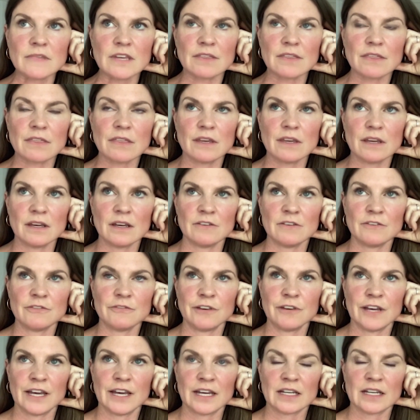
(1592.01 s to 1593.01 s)
the
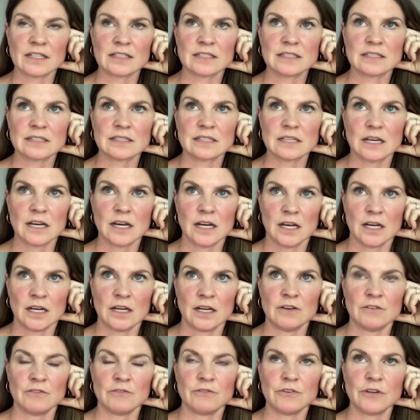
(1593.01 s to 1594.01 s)
effects
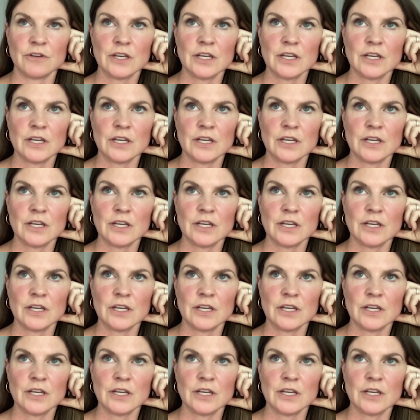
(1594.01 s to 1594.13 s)
of